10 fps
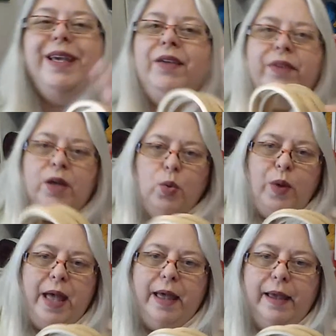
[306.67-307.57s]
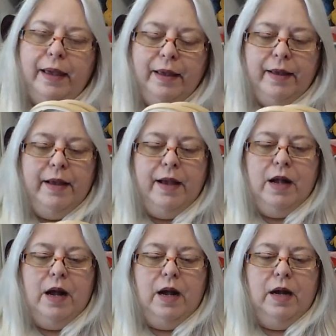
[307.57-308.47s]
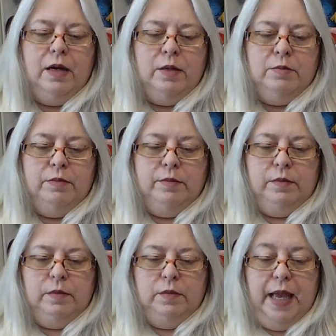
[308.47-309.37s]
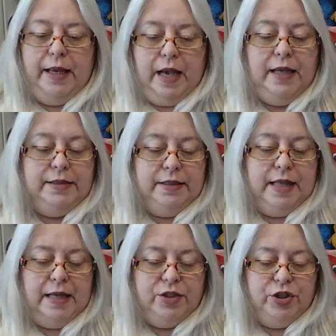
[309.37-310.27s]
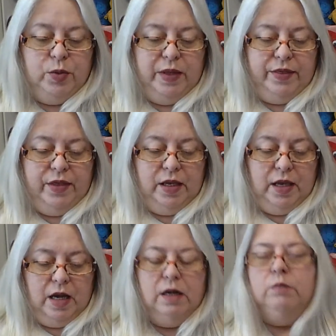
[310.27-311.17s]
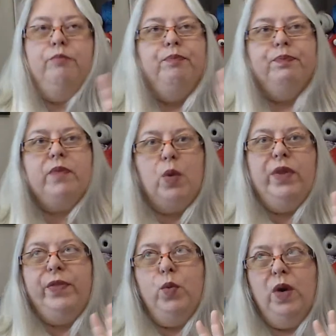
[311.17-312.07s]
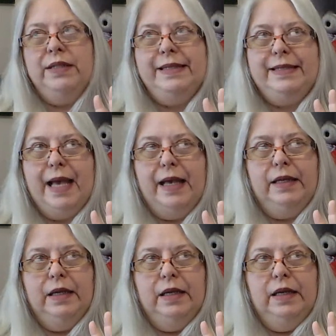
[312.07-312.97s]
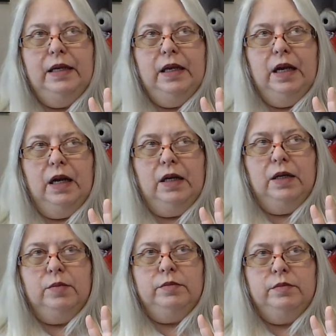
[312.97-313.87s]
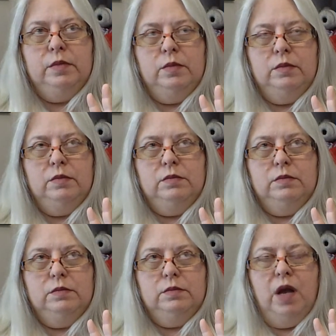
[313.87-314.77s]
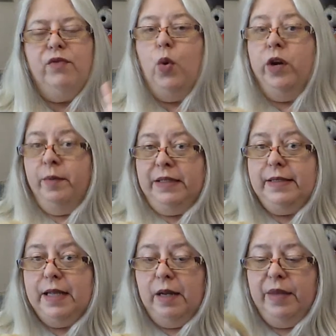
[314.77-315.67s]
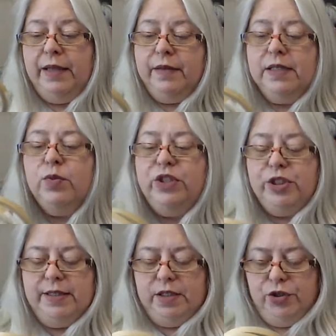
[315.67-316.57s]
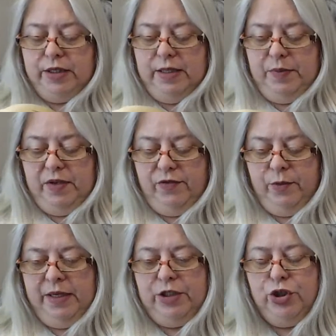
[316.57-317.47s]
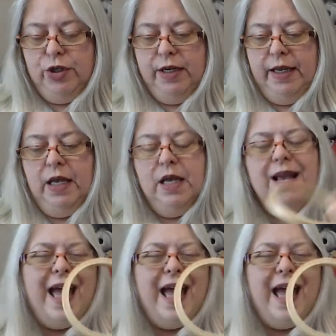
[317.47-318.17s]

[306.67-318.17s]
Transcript: giving away, like I did last year with the one set of ornaments that I made. This would just strictly be for my tree.